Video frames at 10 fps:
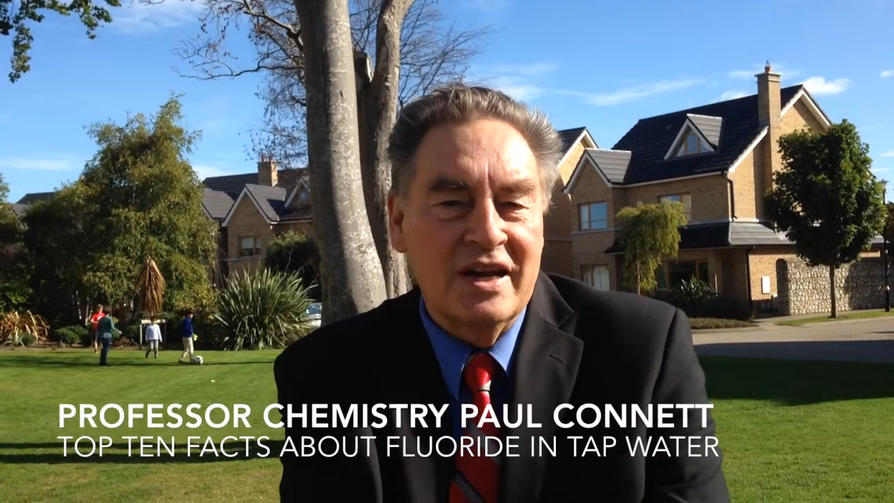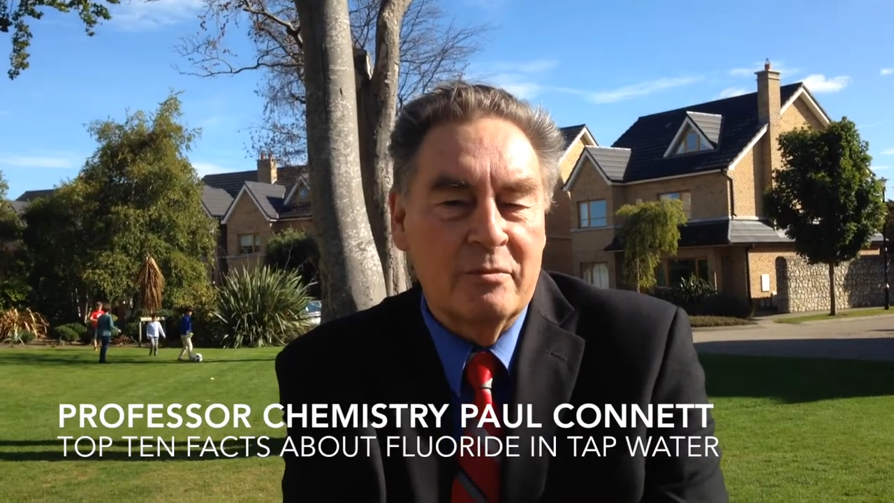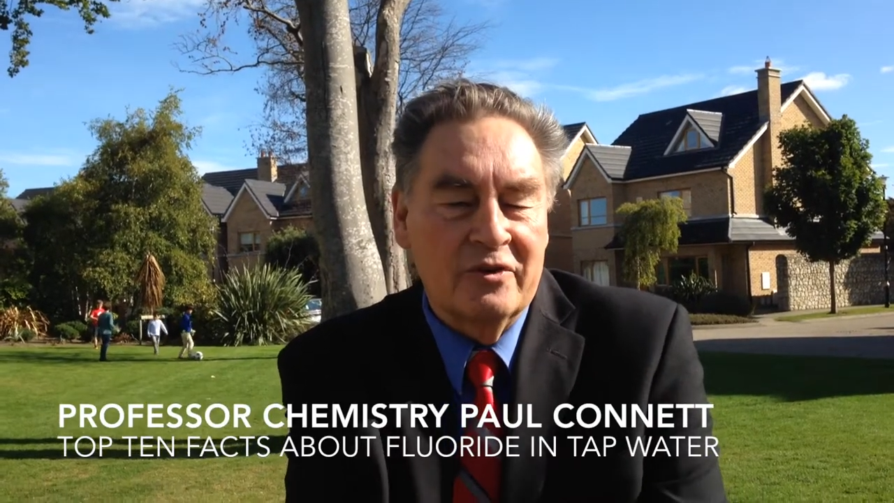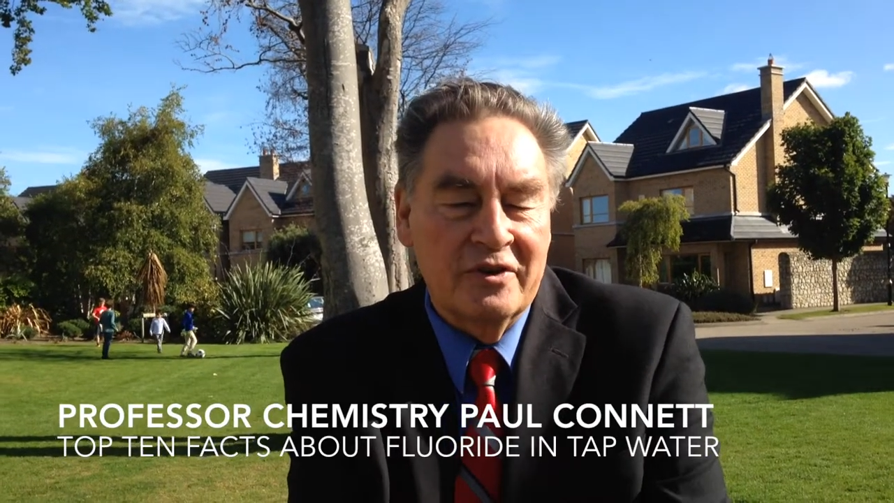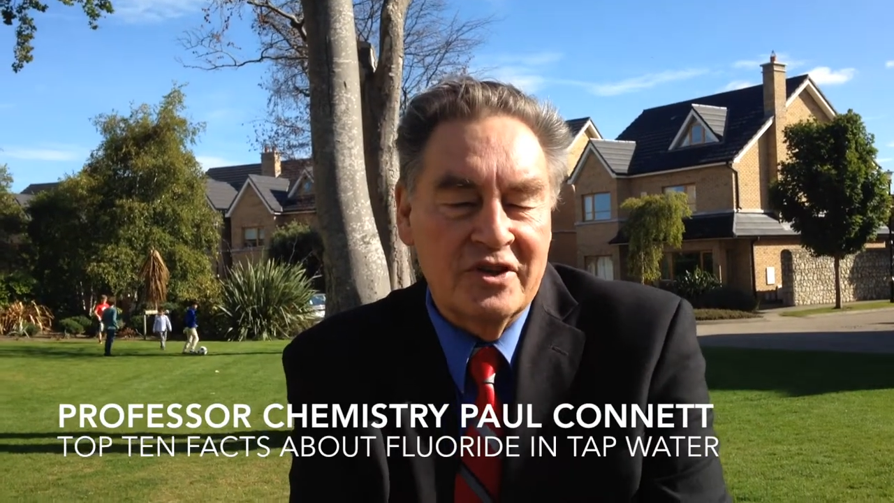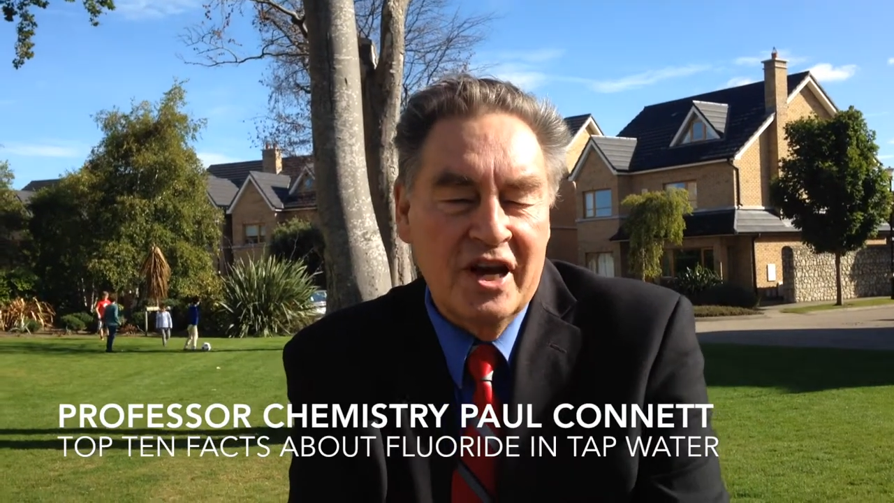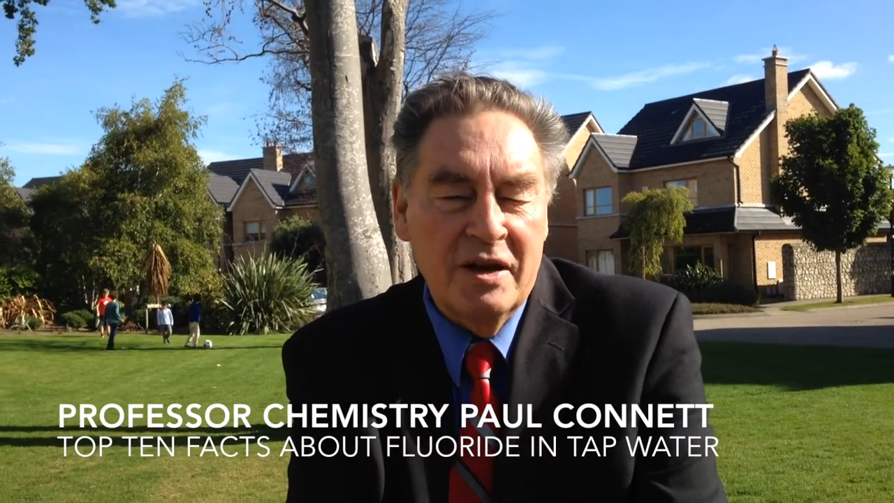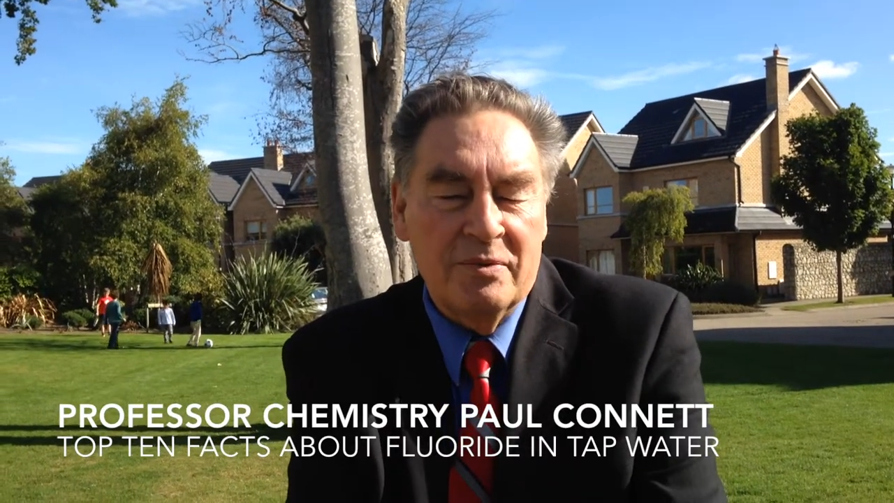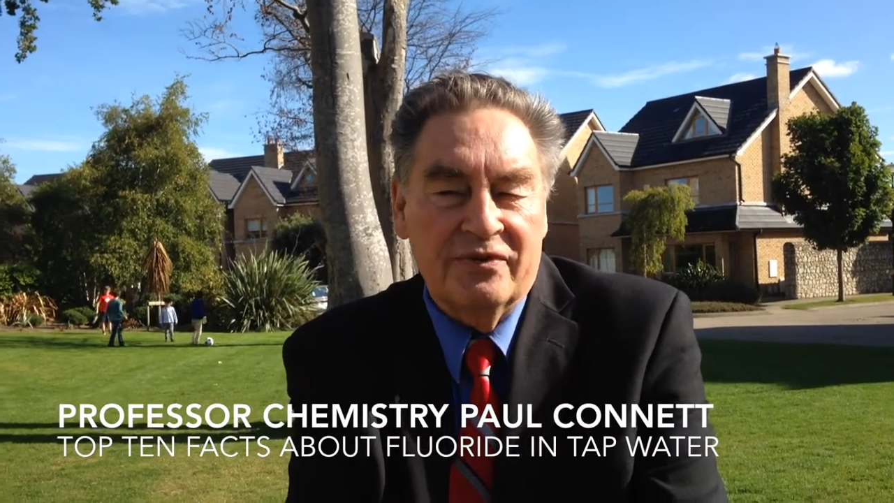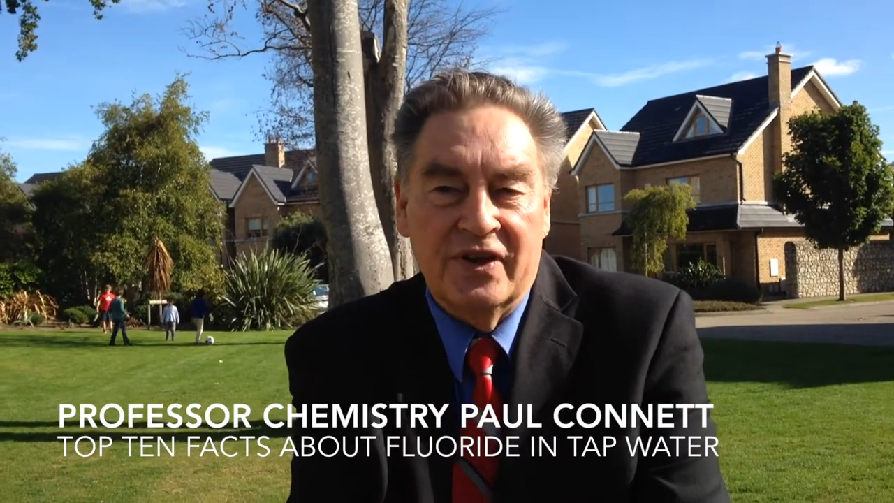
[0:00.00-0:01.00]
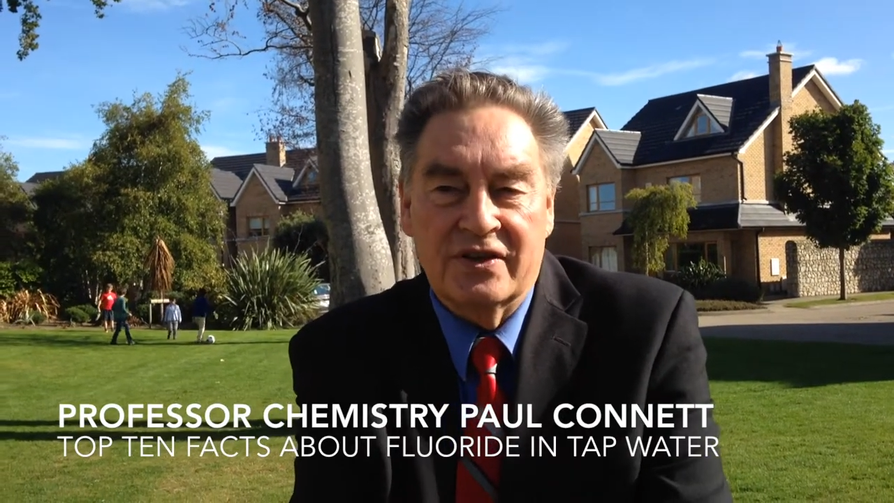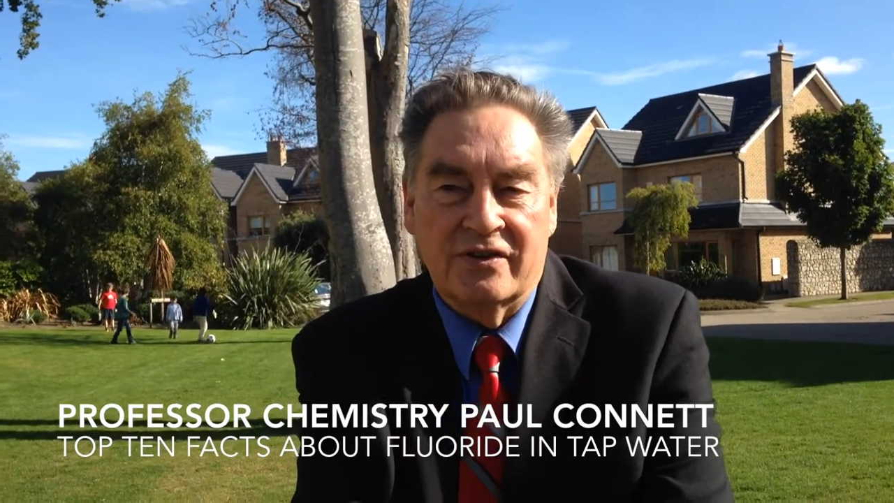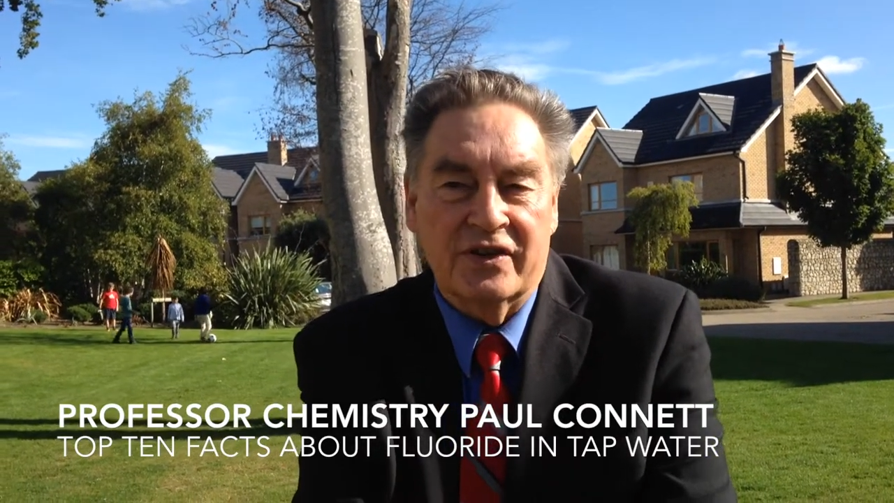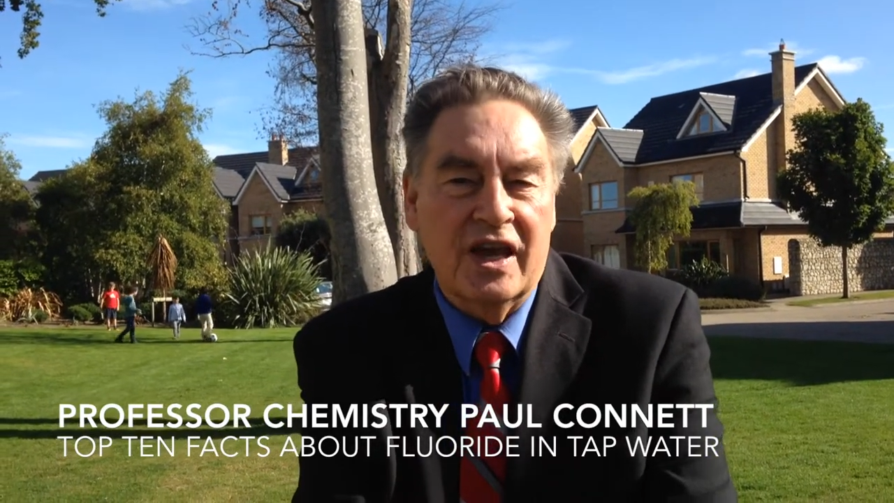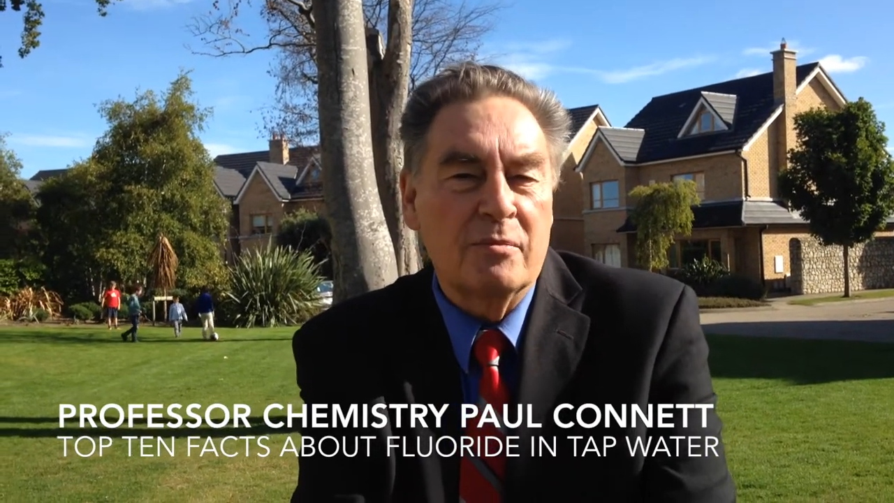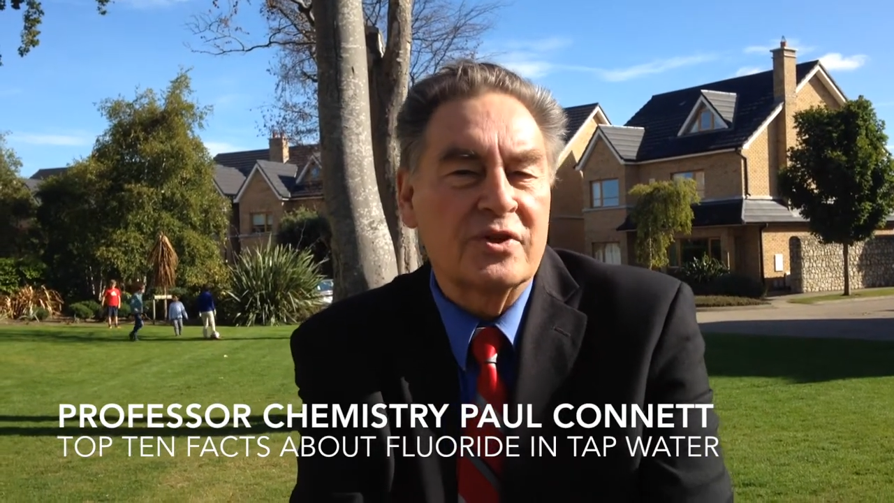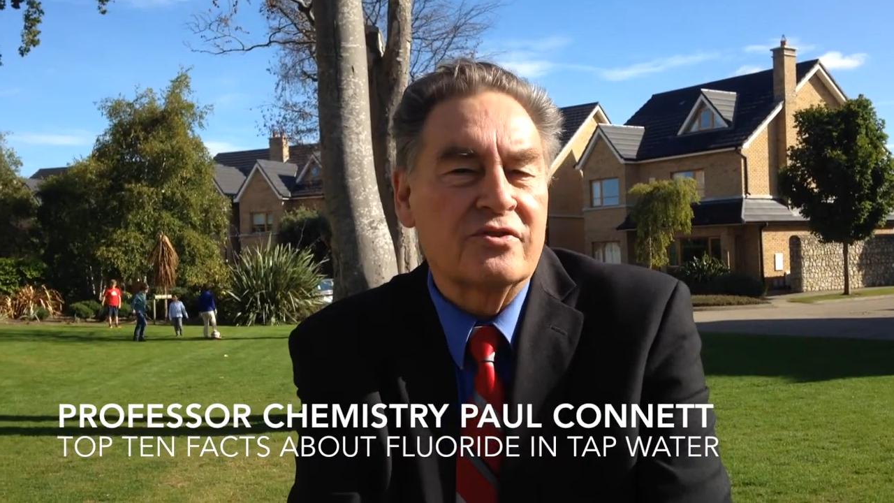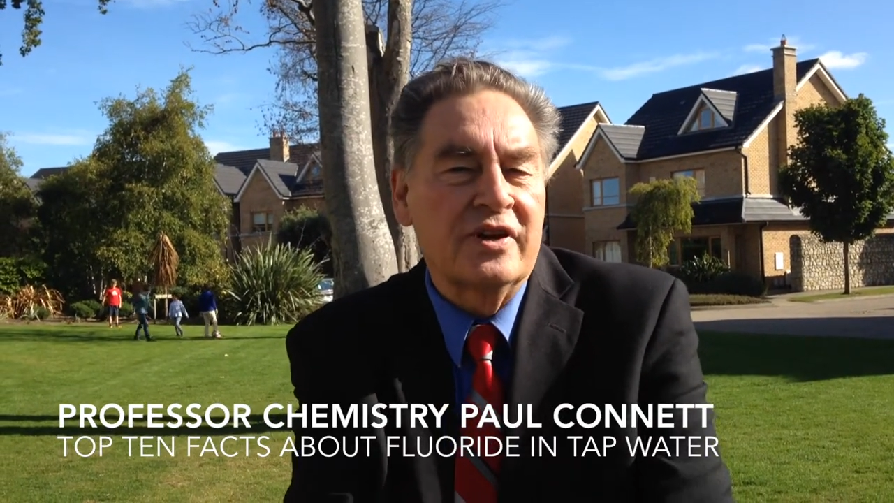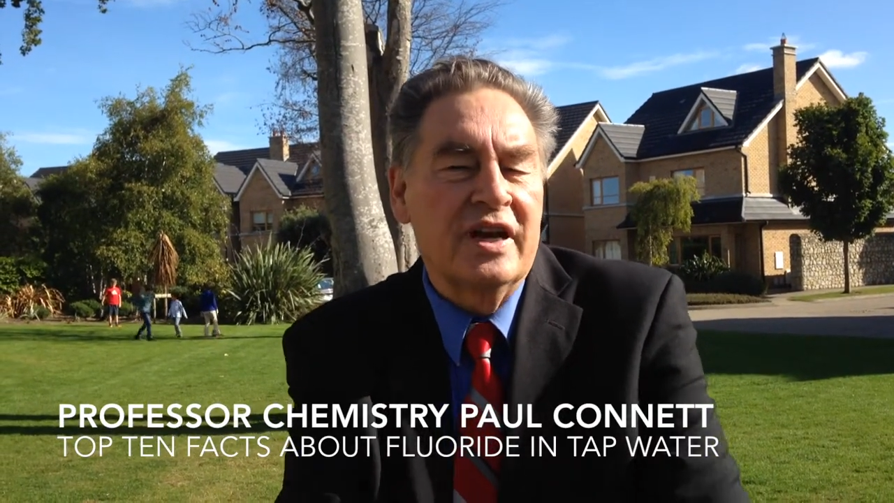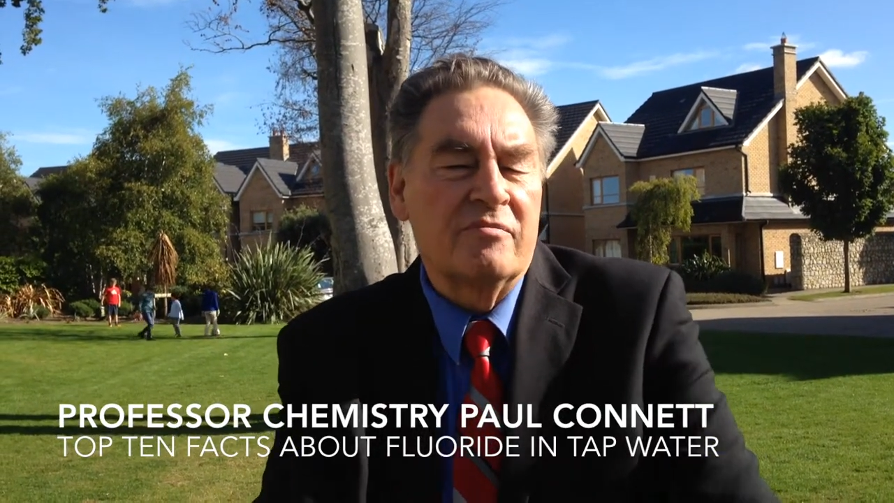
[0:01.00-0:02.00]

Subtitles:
I'm a retired professor of chemistry and